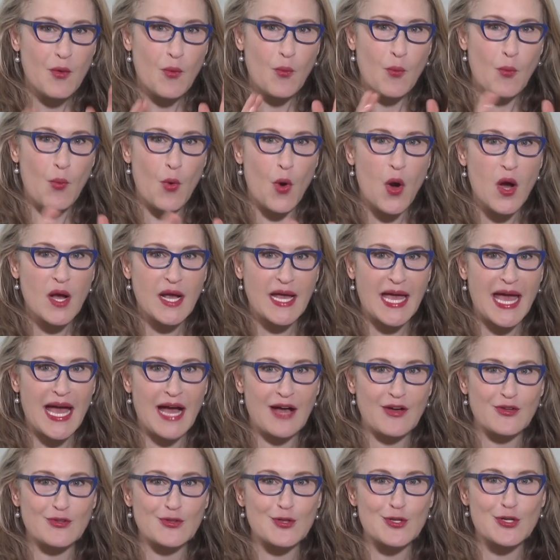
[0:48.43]
walk
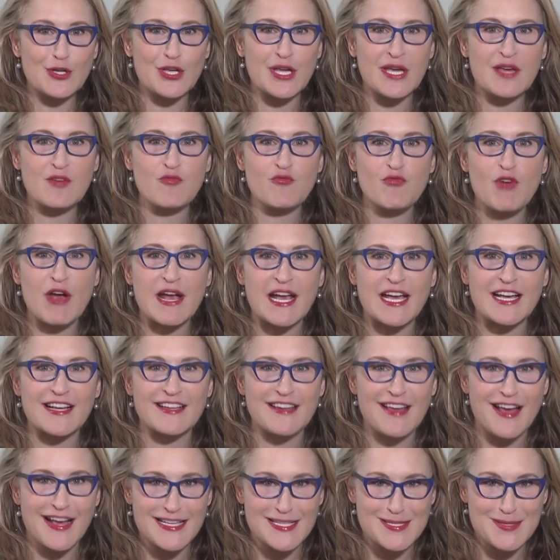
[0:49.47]
out looking
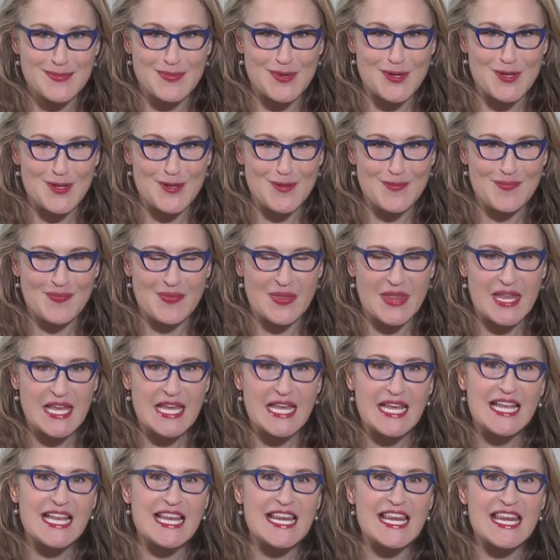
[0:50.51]
recognizable,
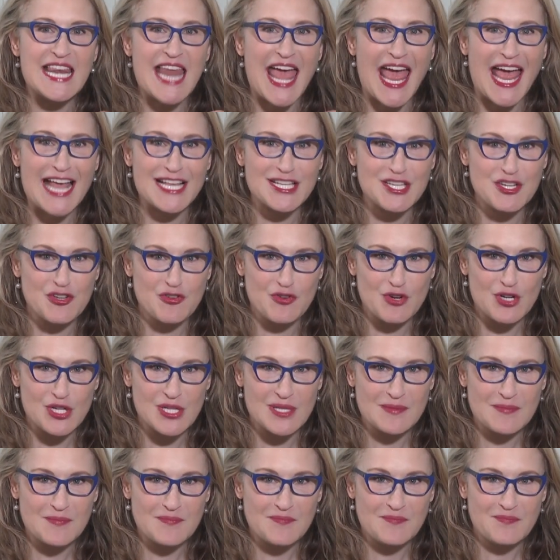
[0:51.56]
natural.